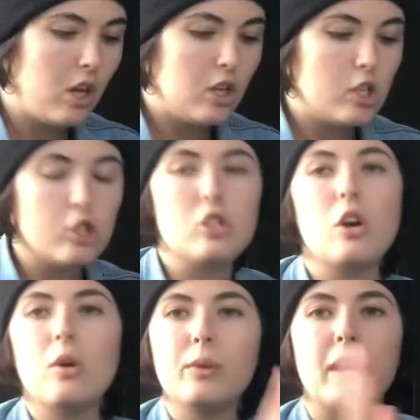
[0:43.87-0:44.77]

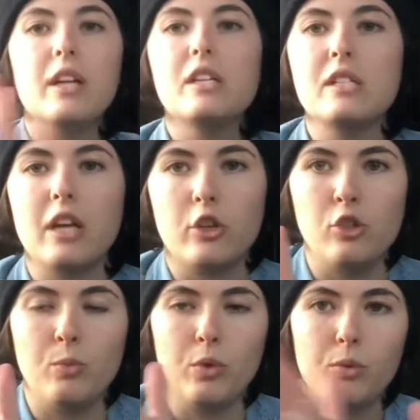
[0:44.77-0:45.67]
So they had a
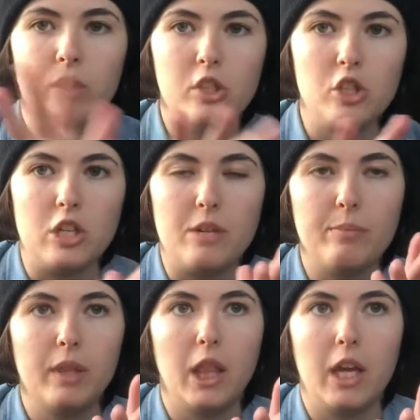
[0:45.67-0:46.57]
section with really cheap,
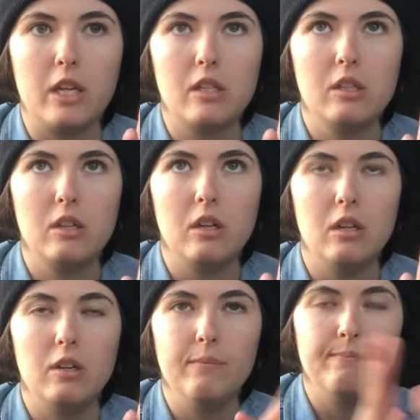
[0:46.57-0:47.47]
like, um,